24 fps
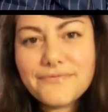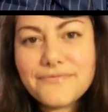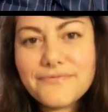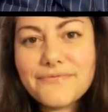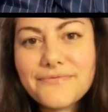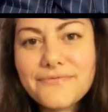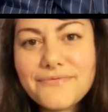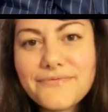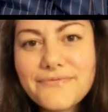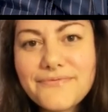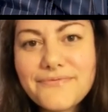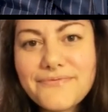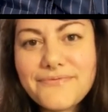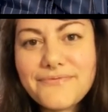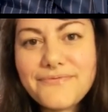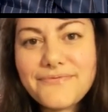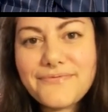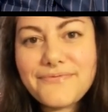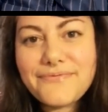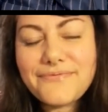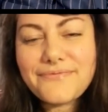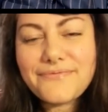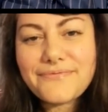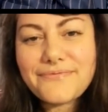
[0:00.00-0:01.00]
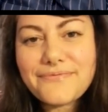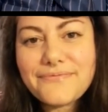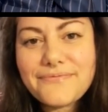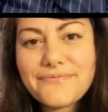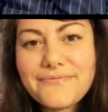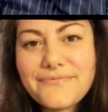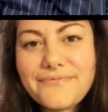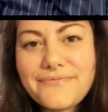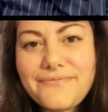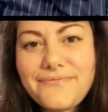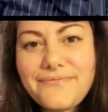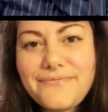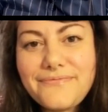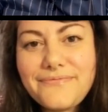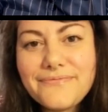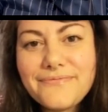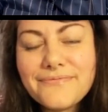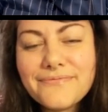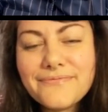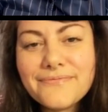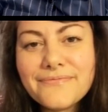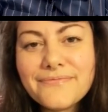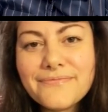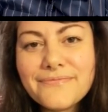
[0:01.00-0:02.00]

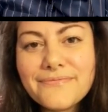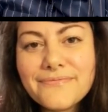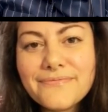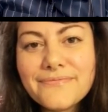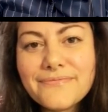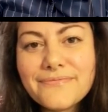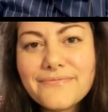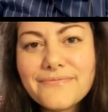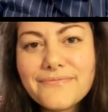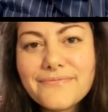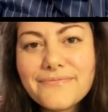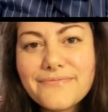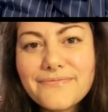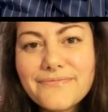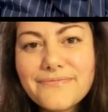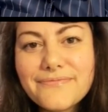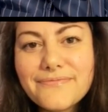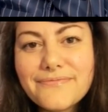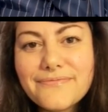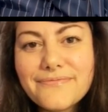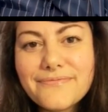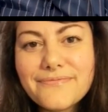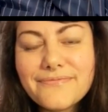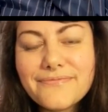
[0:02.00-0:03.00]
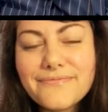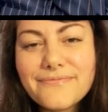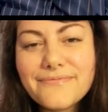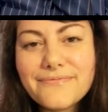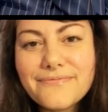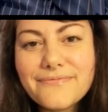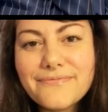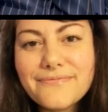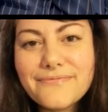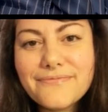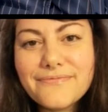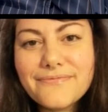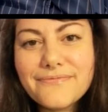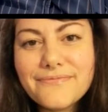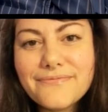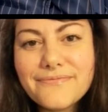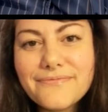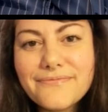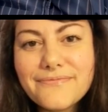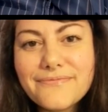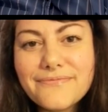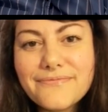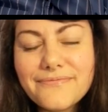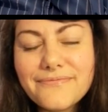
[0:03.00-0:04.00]

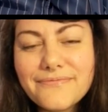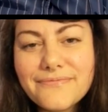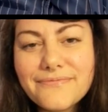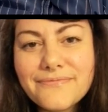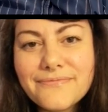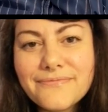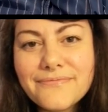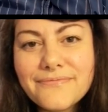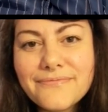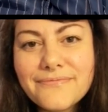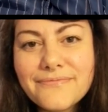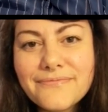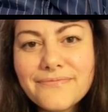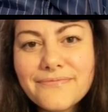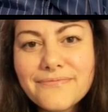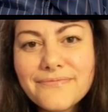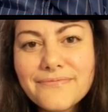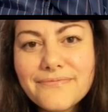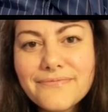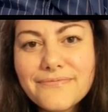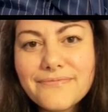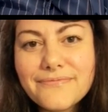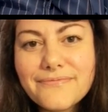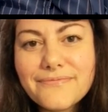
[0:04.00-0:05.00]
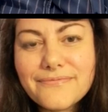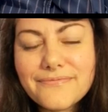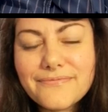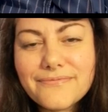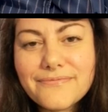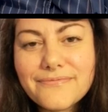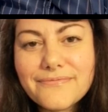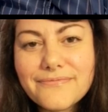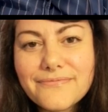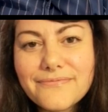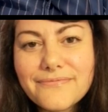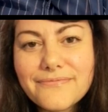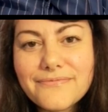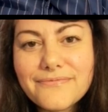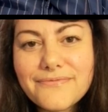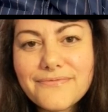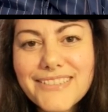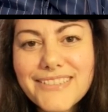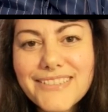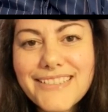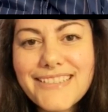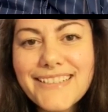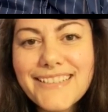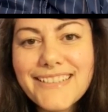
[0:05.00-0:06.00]

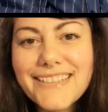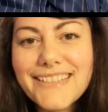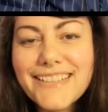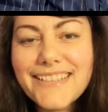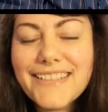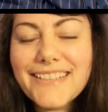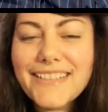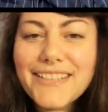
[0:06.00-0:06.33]
[no speech]